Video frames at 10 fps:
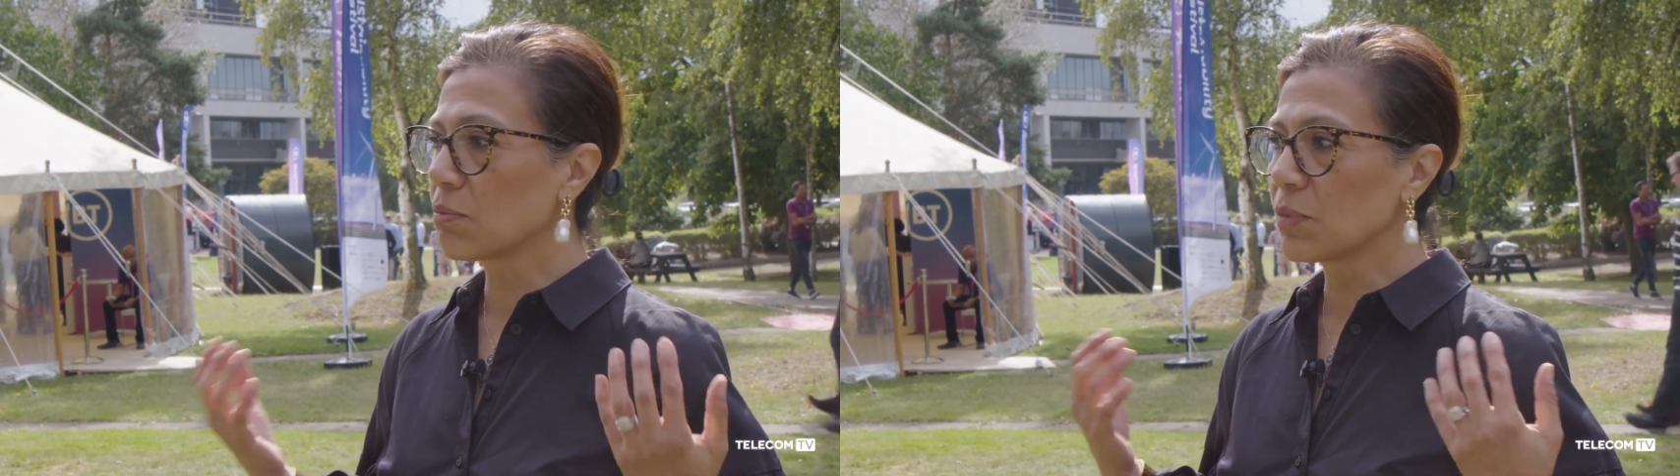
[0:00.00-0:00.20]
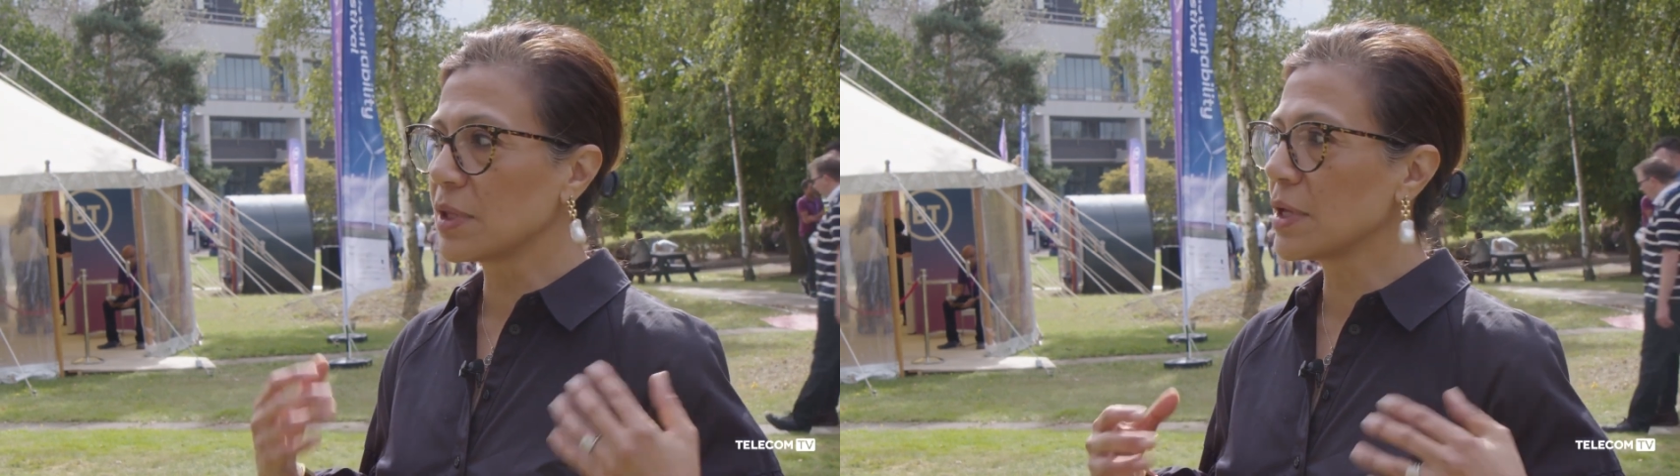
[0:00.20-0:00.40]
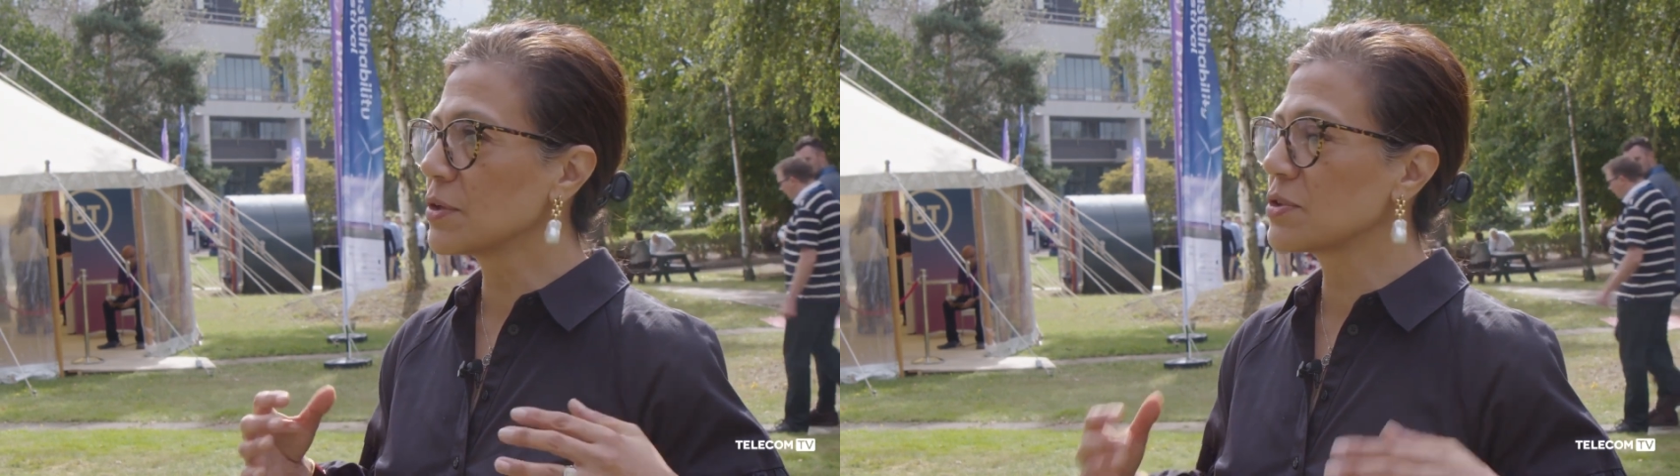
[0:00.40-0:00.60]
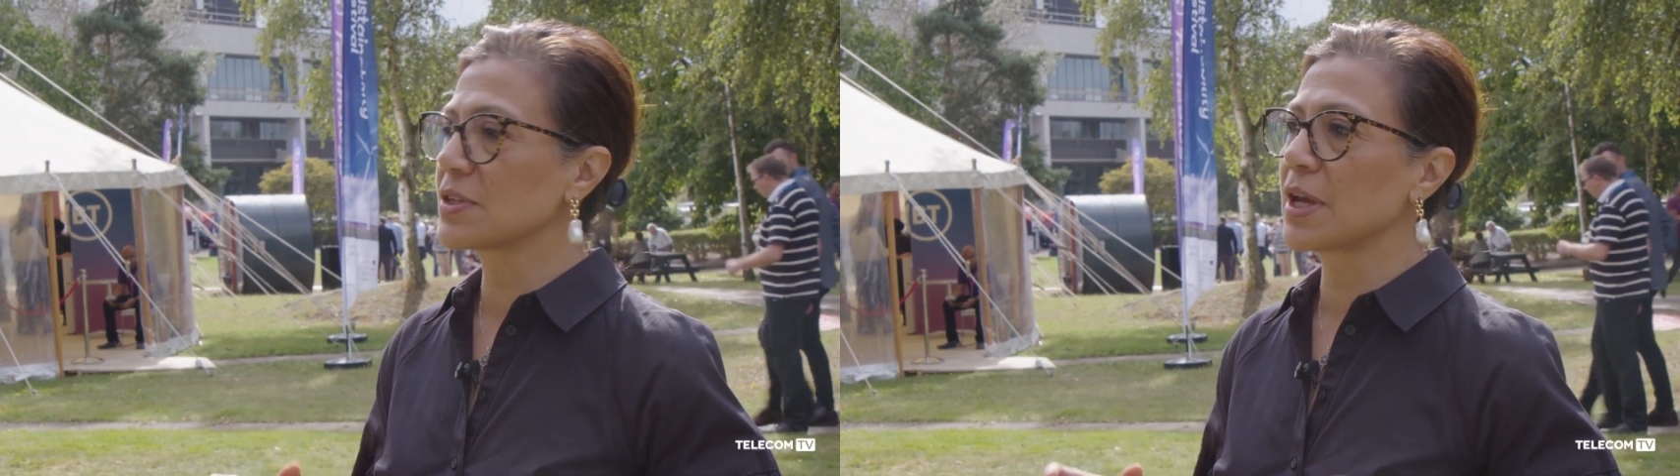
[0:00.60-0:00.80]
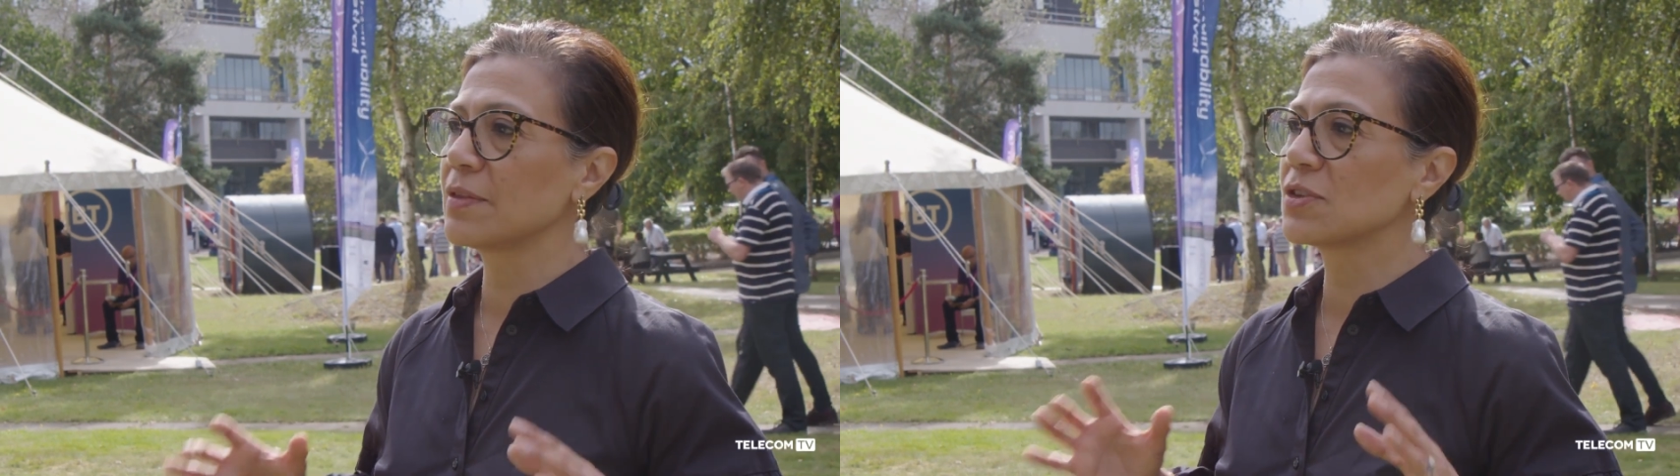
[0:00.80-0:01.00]
really
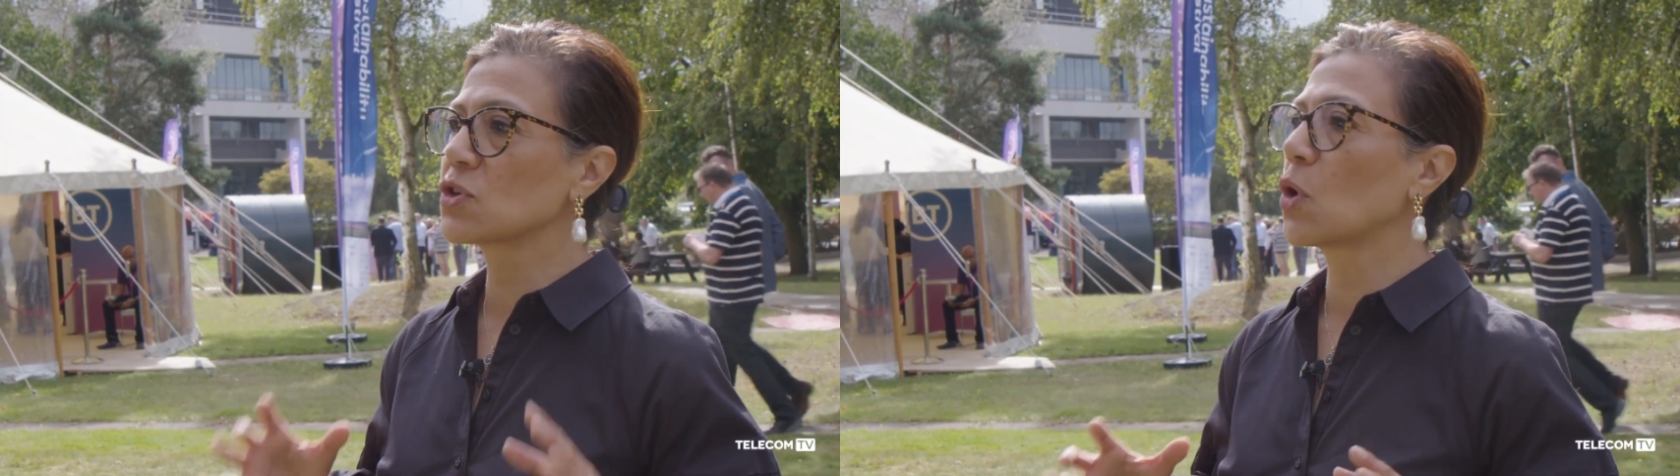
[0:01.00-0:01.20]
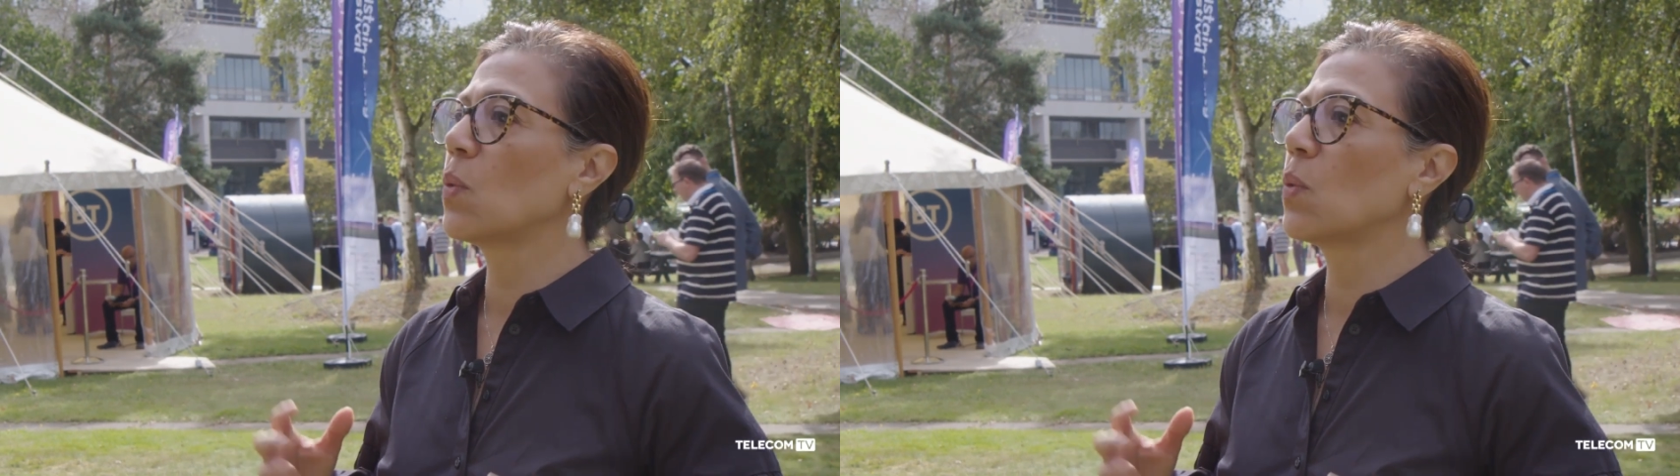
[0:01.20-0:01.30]
understand the so